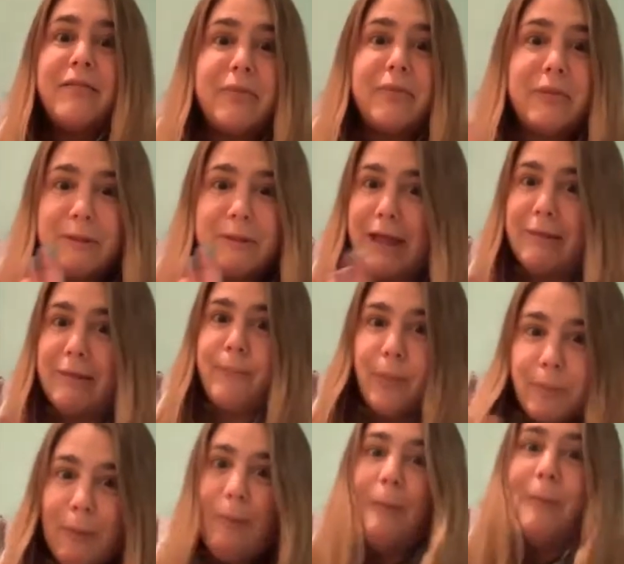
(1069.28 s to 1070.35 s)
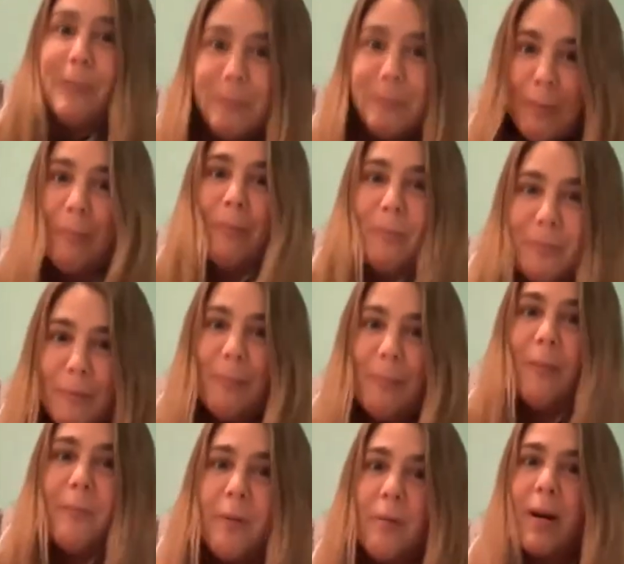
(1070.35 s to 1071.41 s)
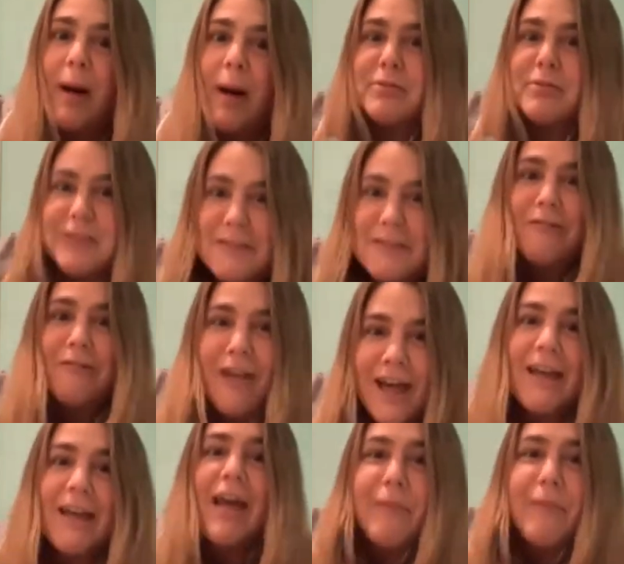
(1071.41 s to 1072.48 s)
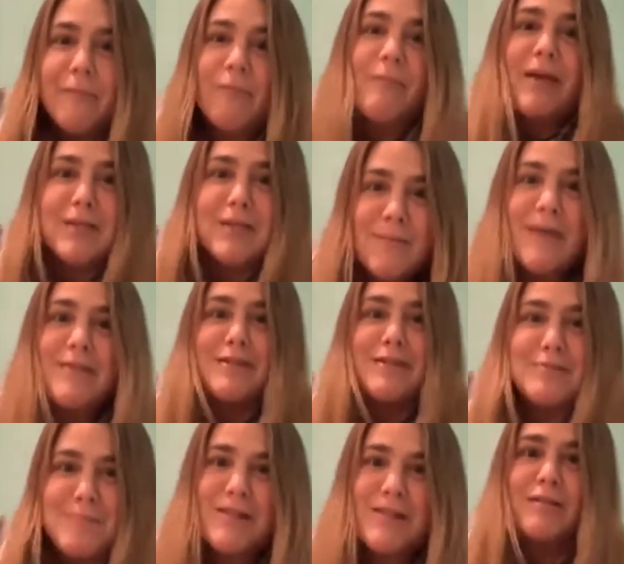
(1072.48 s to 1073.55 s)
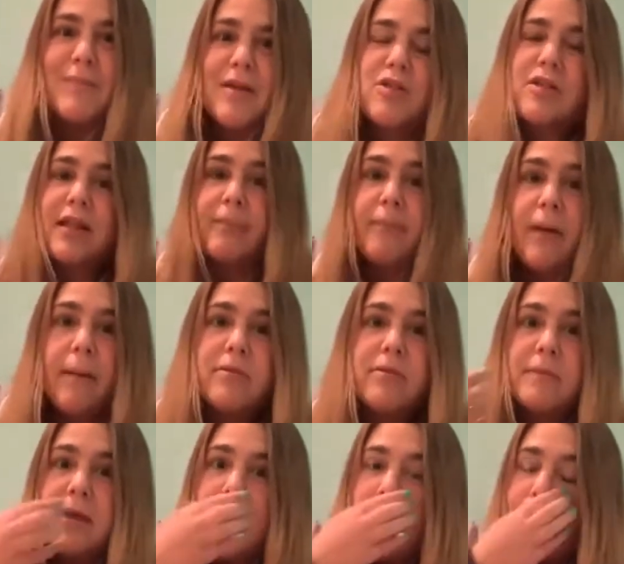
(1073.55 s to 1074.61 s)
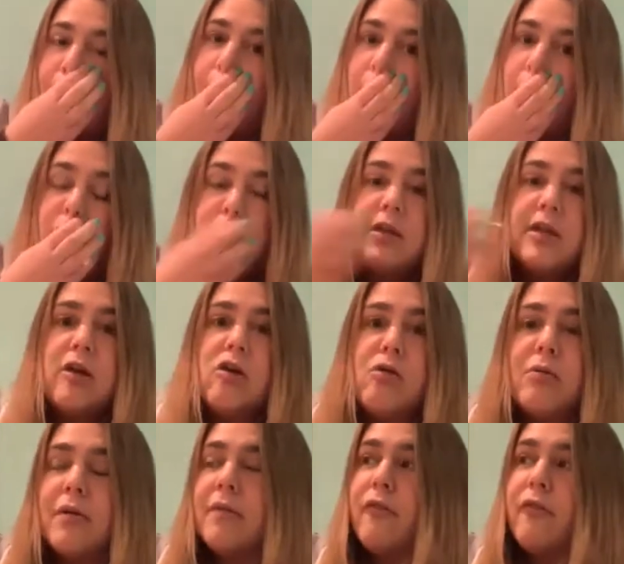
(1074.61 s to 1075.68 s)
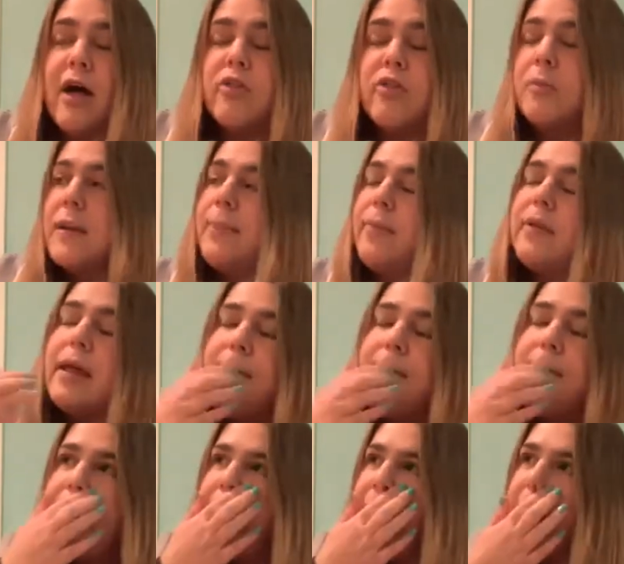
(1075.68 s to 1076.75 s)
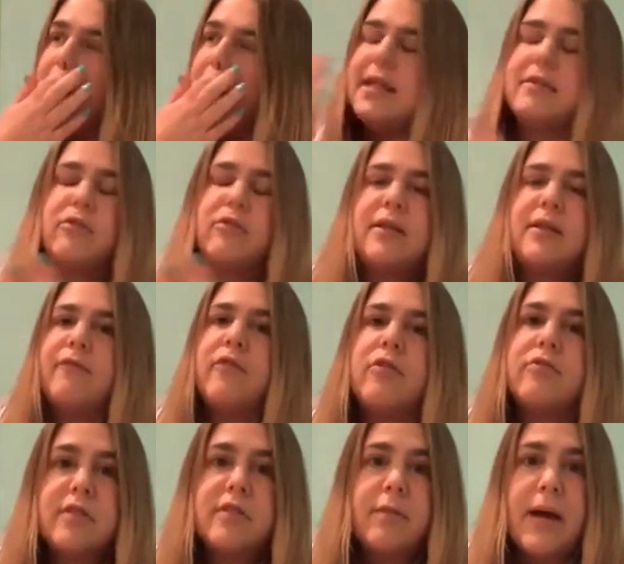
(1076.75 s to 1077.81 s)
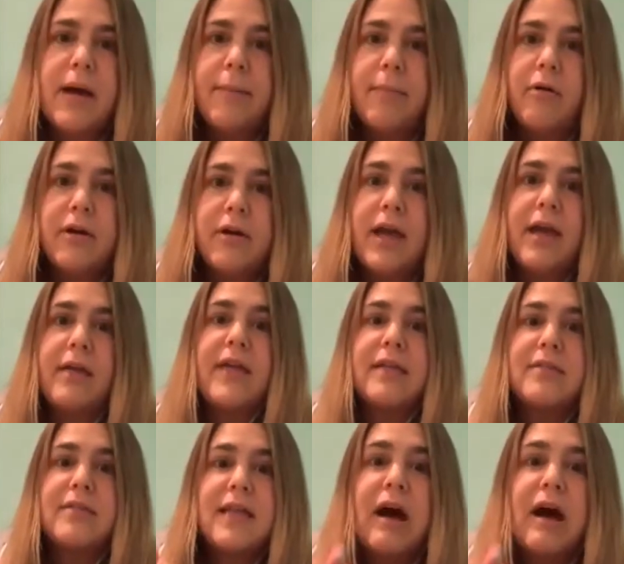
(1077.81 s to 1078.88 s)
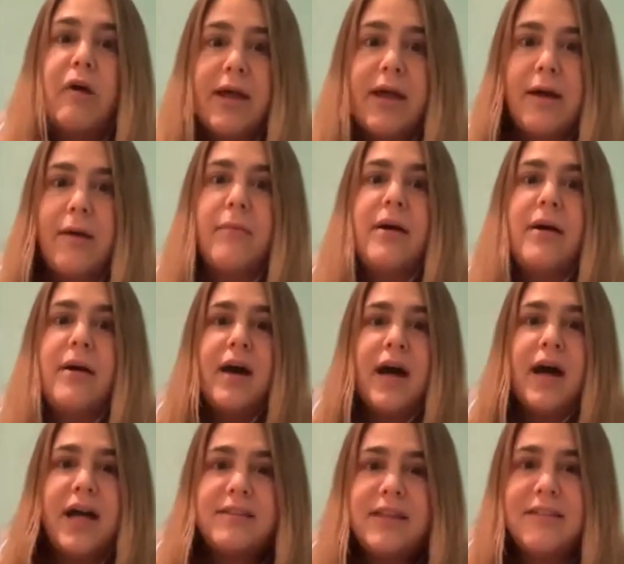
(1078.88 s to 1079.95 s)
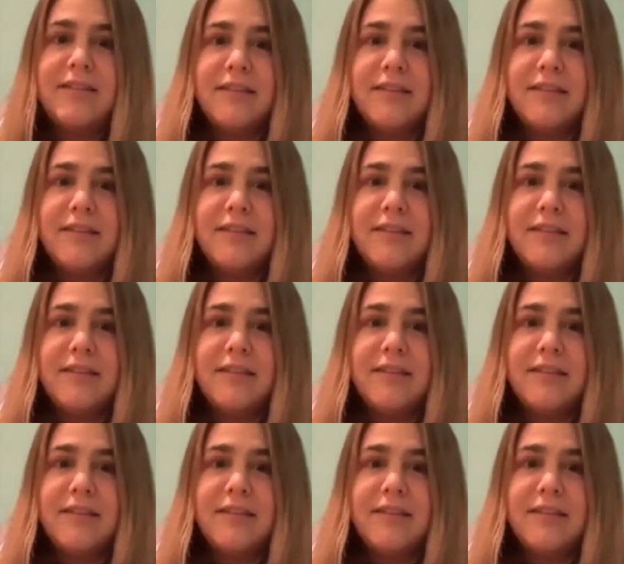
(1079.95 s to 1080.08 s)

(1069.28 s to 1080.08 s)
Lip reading: like boom, boom, boom, boom, boom, boom, boom. I'm sitting there like message. It pumps me up. For you, for other people, and maybe I need to read a verse in the Bible. Okay, that's not how I am. I need to